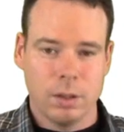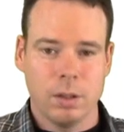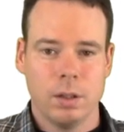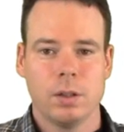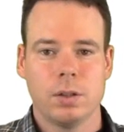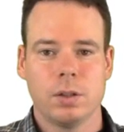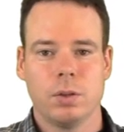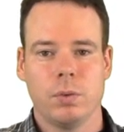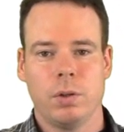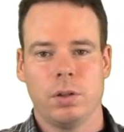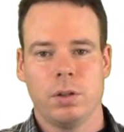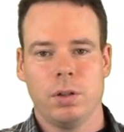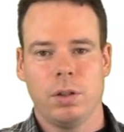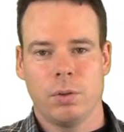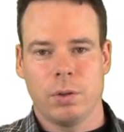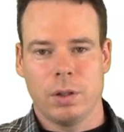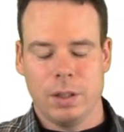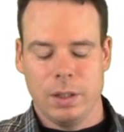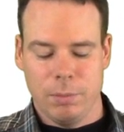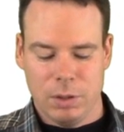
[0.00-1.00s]
So we already know
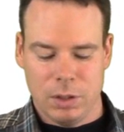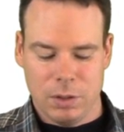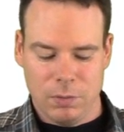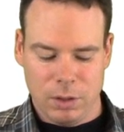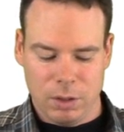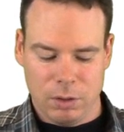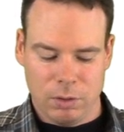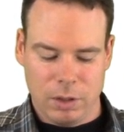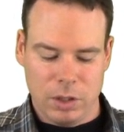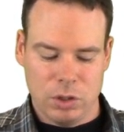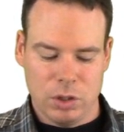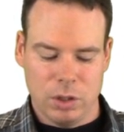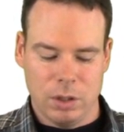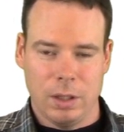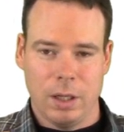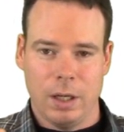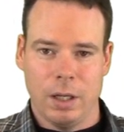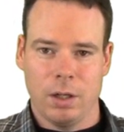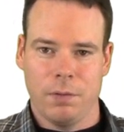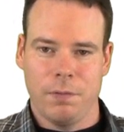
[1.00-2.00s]
our limits of integration
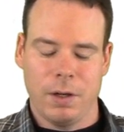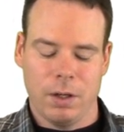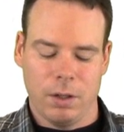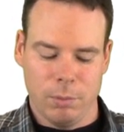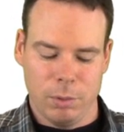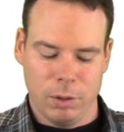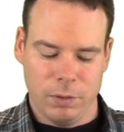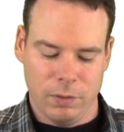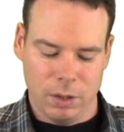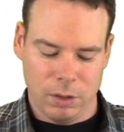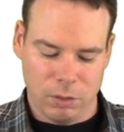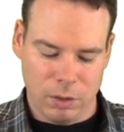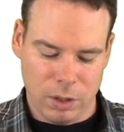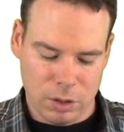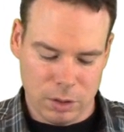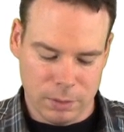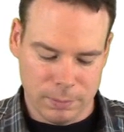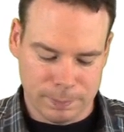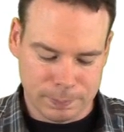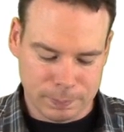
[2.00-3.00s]
and our variable of
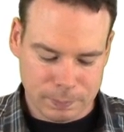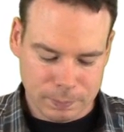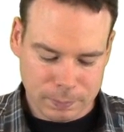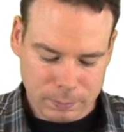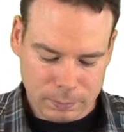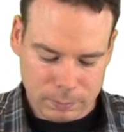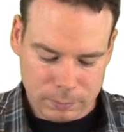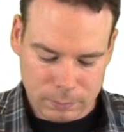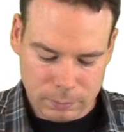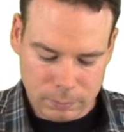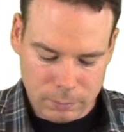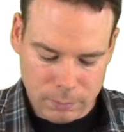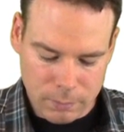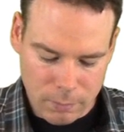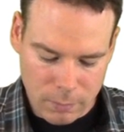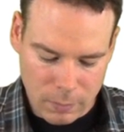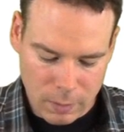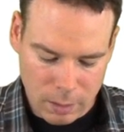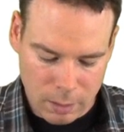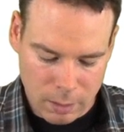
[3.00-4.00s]
integration.
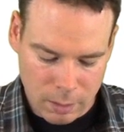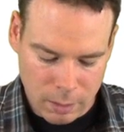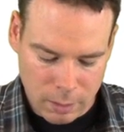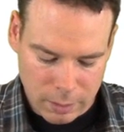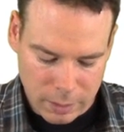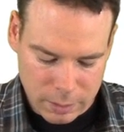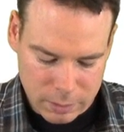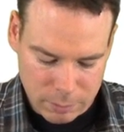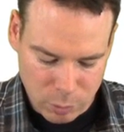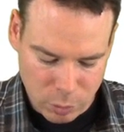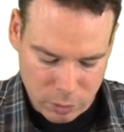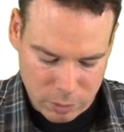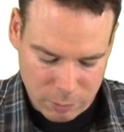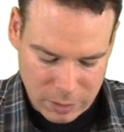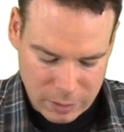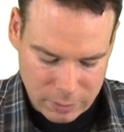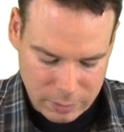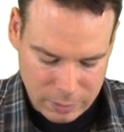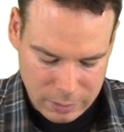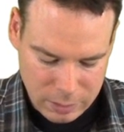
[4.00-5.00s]
That's important
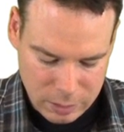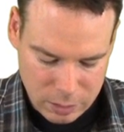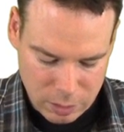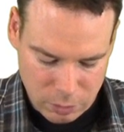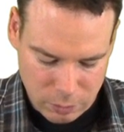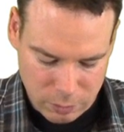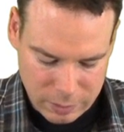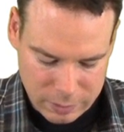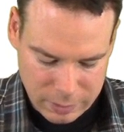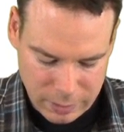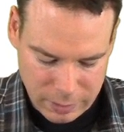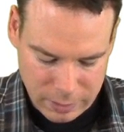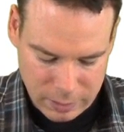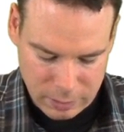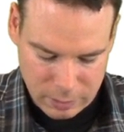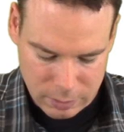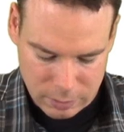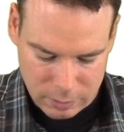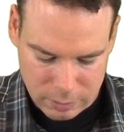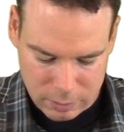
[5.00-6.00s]
because I need to know this
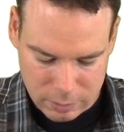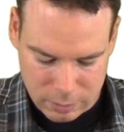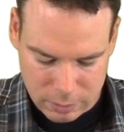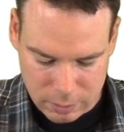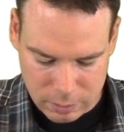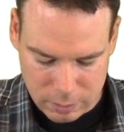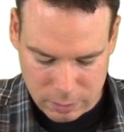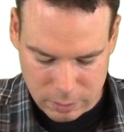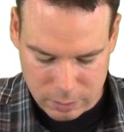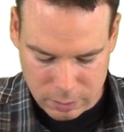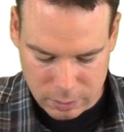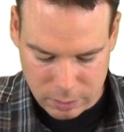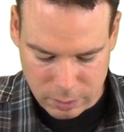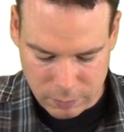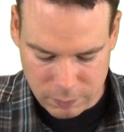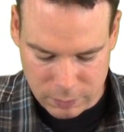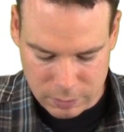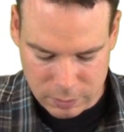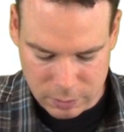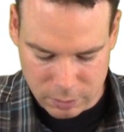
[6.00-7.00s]
height
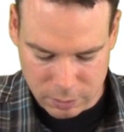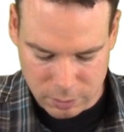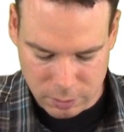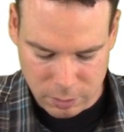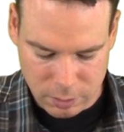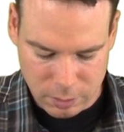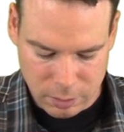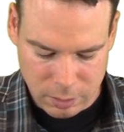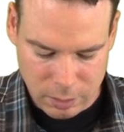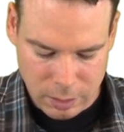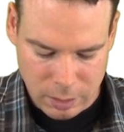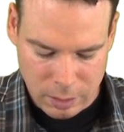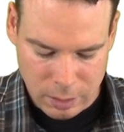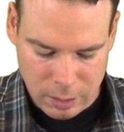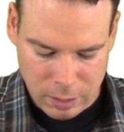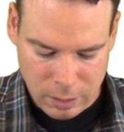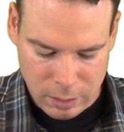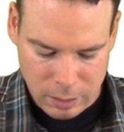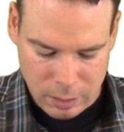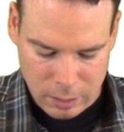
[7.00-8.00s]
of the cylinder,
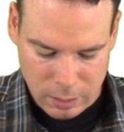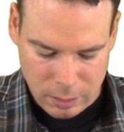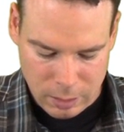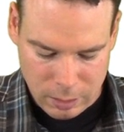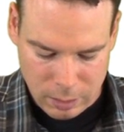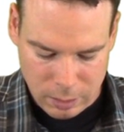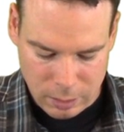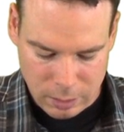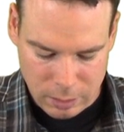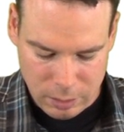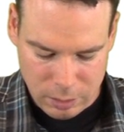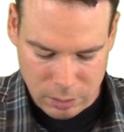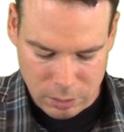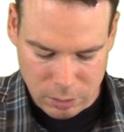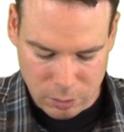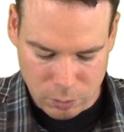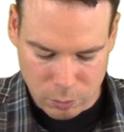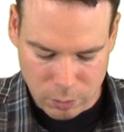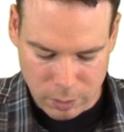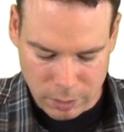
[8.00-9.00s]
and I need to
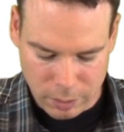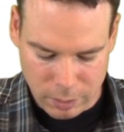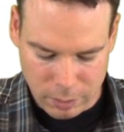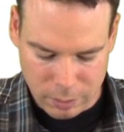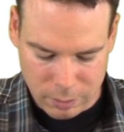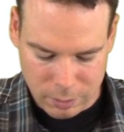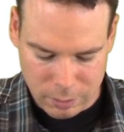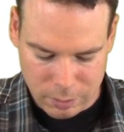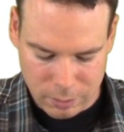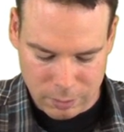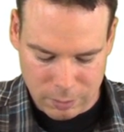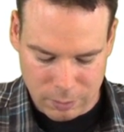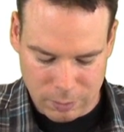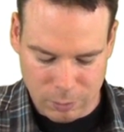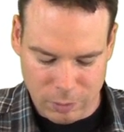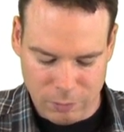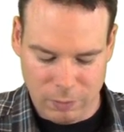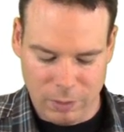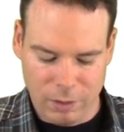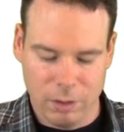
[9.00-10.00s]
know
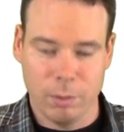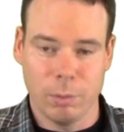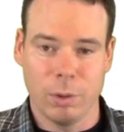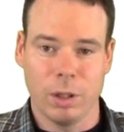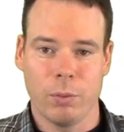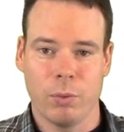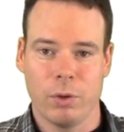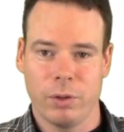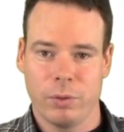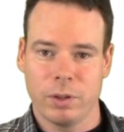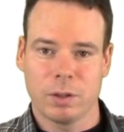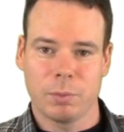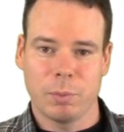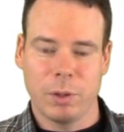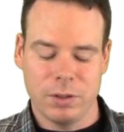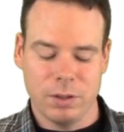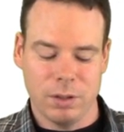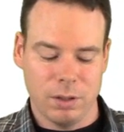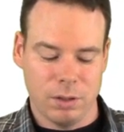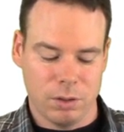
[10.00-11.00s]
what variable I want to
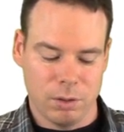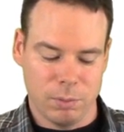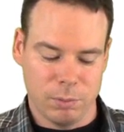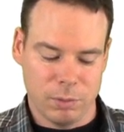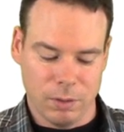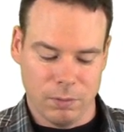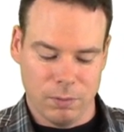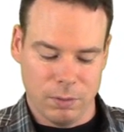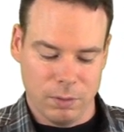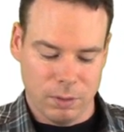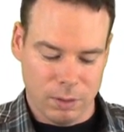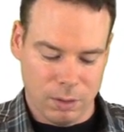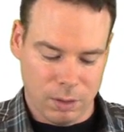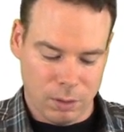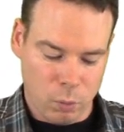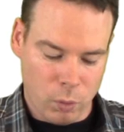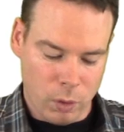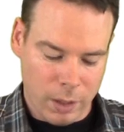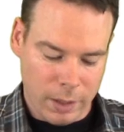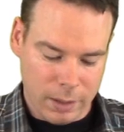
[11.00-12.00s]
express it in terms of.
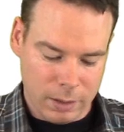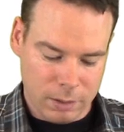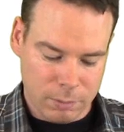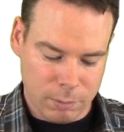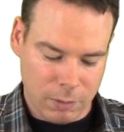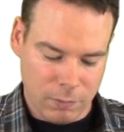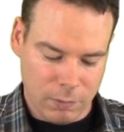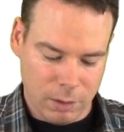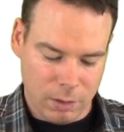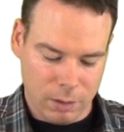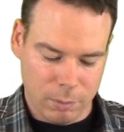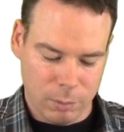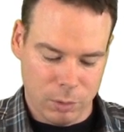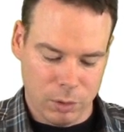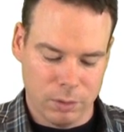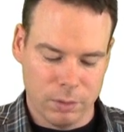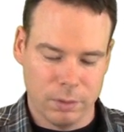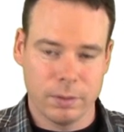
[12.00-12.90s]
And y is my variable